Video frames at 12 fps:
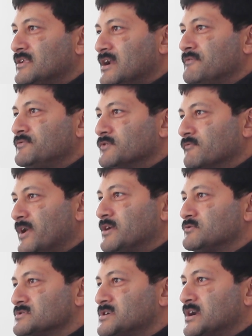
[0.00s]
that if you were
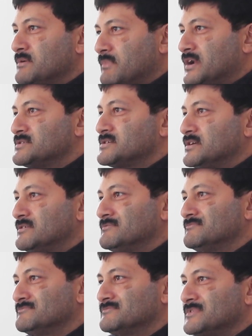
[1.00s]
to study medicine